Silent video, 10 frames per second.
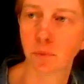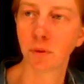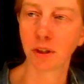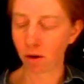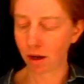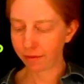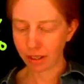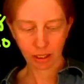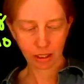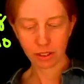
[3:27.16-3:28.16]
We don't have
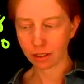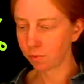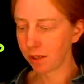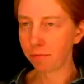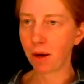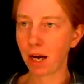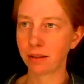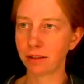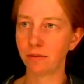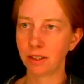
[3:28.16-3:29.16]
negative 6, we have
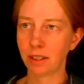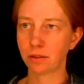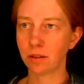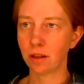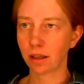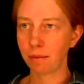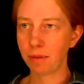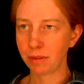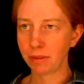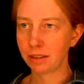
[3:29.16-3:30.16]
positive 6. Look, I
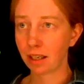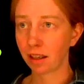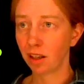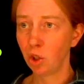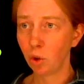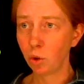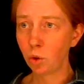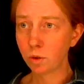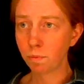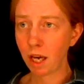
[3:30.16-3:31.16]
made a mistake.
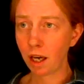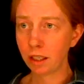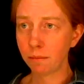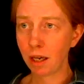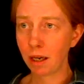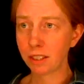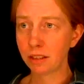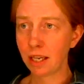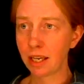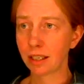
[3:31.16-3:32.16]
Who spotted my
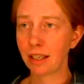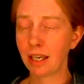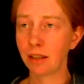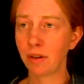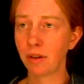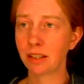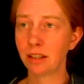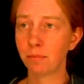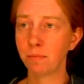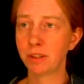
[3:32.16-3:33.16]
mistake? Negative
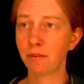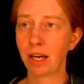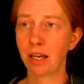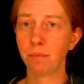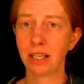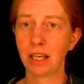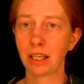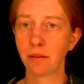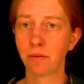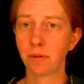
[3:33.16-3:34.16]
18 divided by
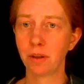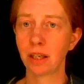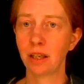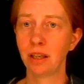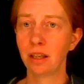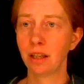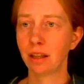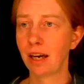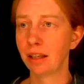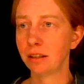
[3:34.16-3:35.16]
negative 3,
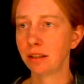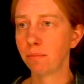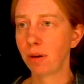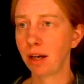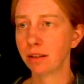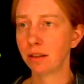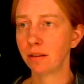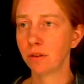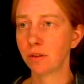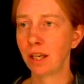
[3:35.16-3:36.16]
that is a
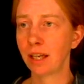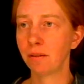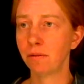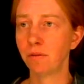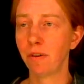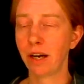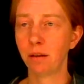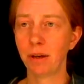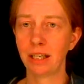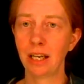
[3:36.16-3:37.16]
positive. So negative
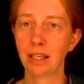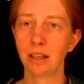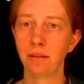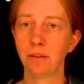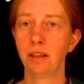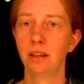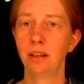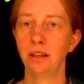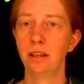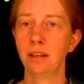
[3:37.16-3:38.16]
divided by a negative
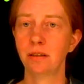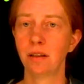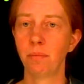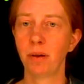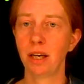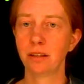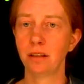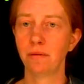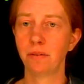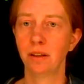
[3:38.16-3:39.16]
is a
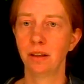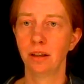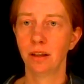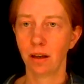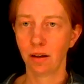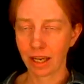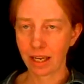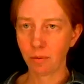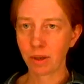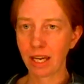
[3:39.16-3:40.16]
positive. Okay,
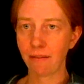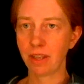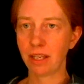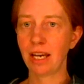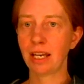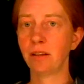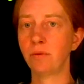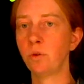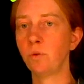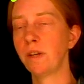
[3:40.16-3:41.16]
and then we have the
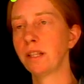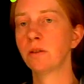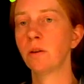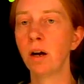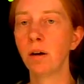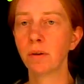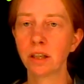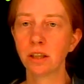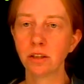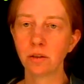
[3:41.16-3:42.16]
negative 2/5. So what we're
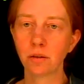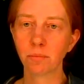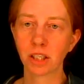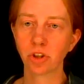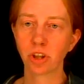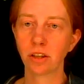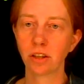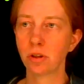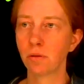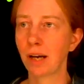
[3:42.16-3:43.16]
going to do, I'm going to
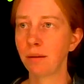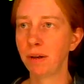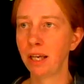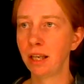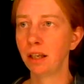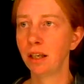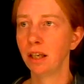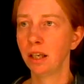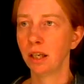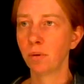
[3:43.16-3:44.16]
change the red pen,
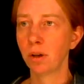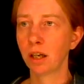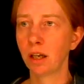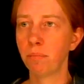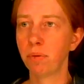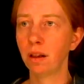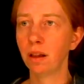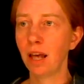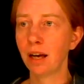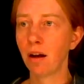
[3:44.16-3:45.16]
and we're going to
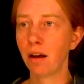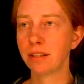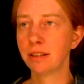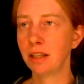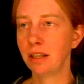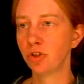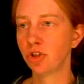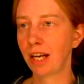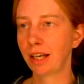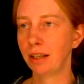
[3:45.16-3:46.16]
plug all this in and
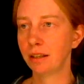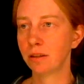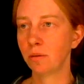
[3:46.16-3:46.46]
check it.